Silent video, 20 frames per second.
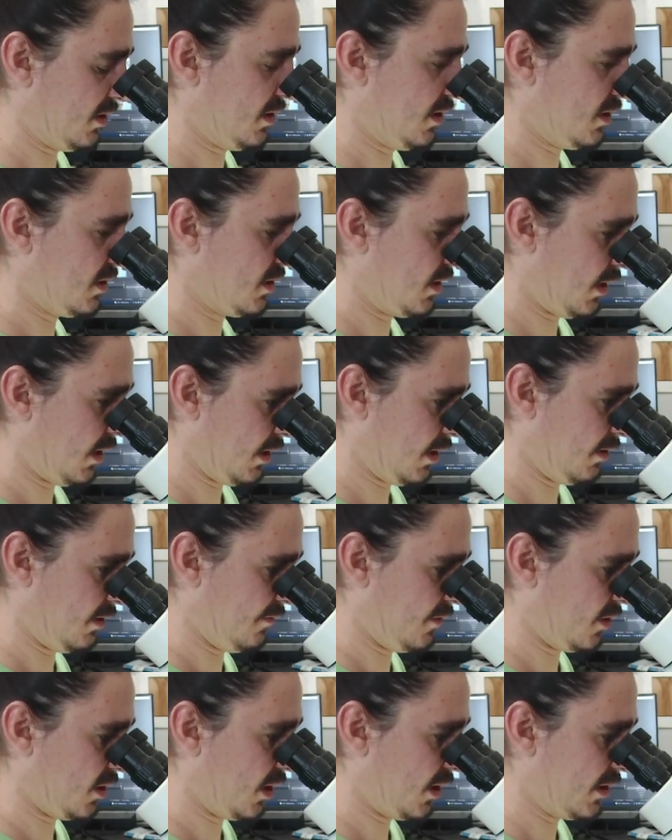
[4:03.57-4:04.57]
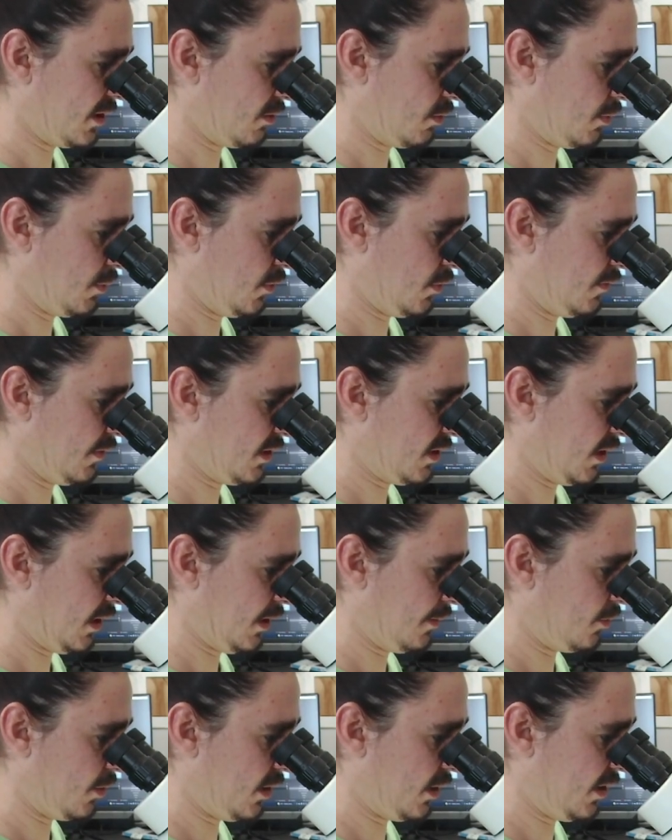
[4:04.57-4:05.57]
is that I forgot to remove the
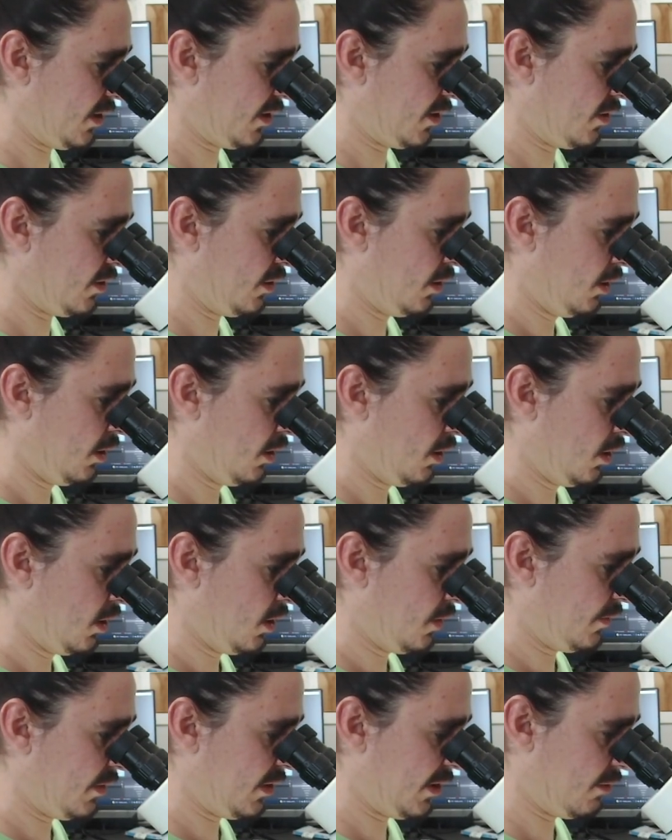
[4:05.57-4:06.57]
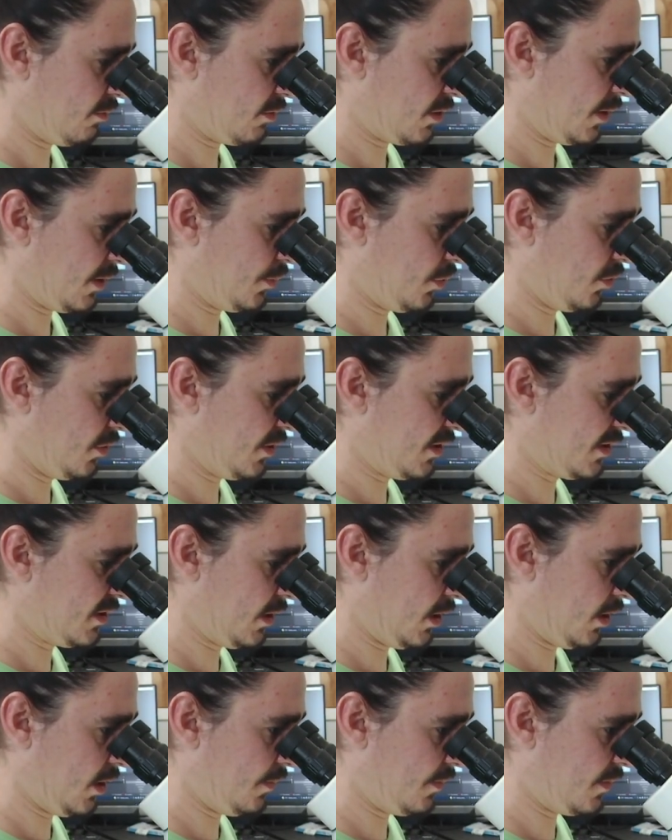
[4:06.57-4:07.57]
tape right here. Meaning when I pull this
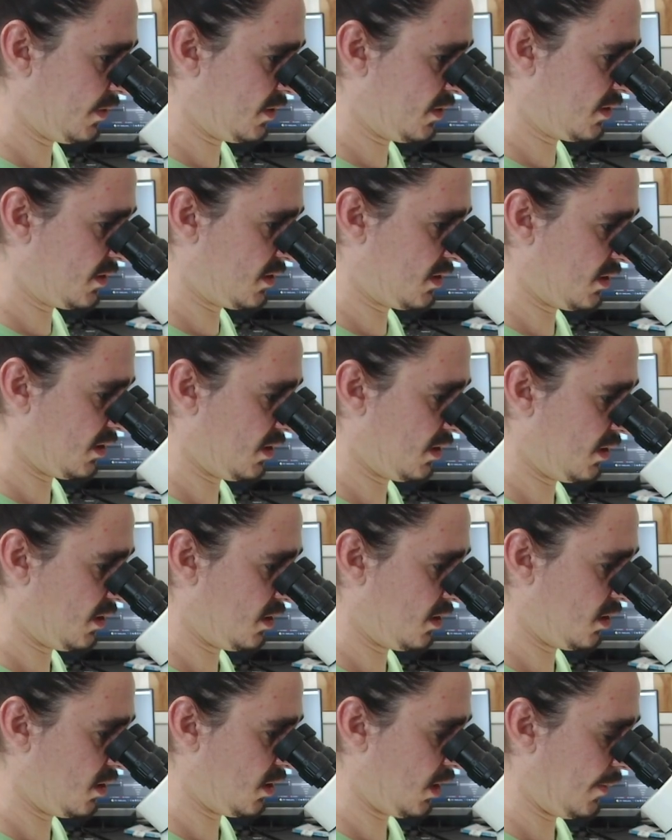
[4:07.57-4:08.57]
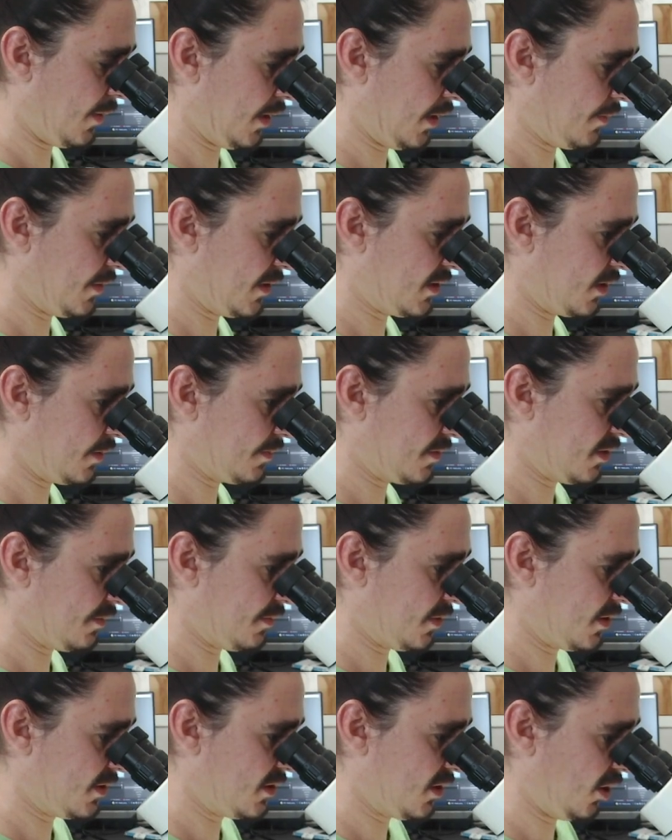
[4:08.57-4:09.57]
up, I might mess up some
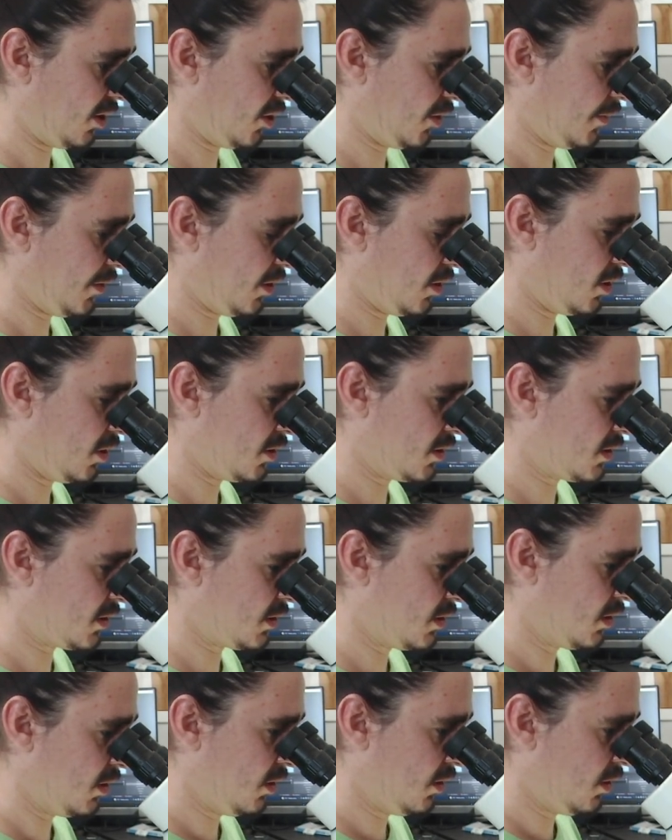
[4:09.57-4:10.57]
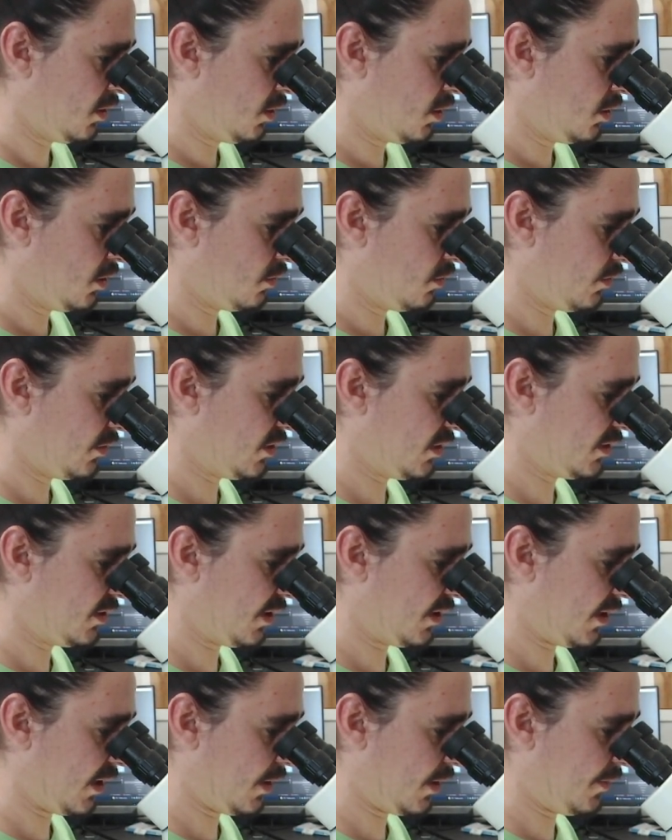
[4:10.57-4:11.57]
of the solder balls, which
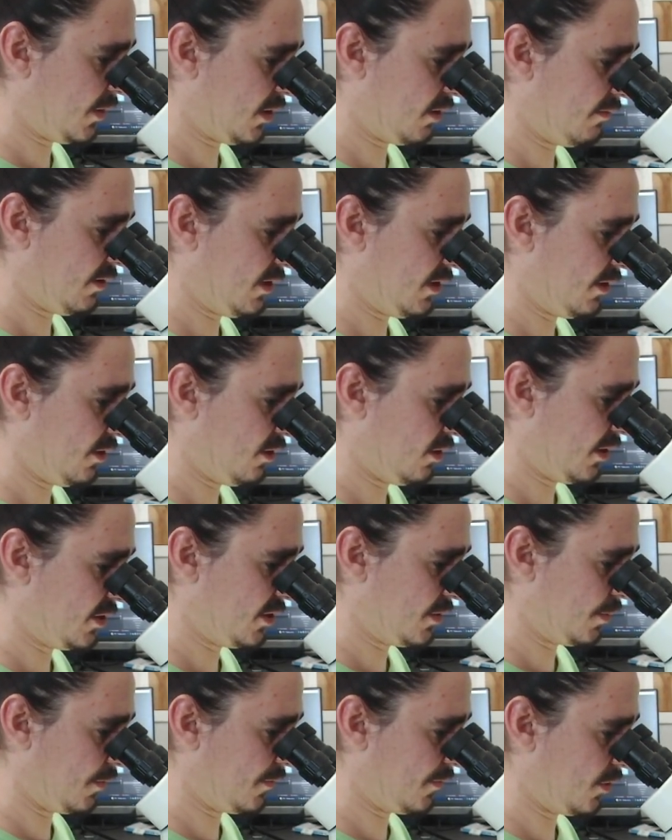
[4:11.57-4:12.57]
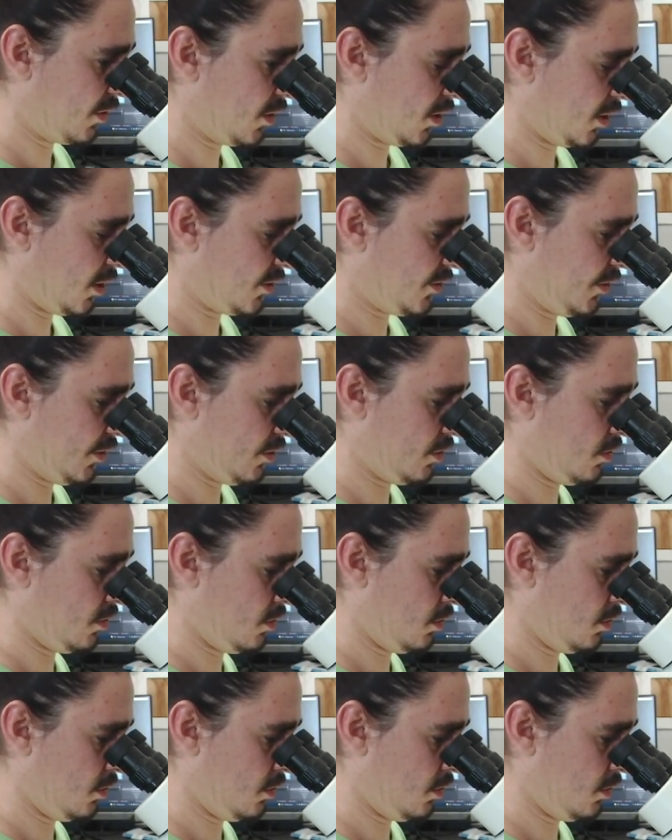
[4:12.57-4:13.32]
isn't that big of a deal. I just prefer not to.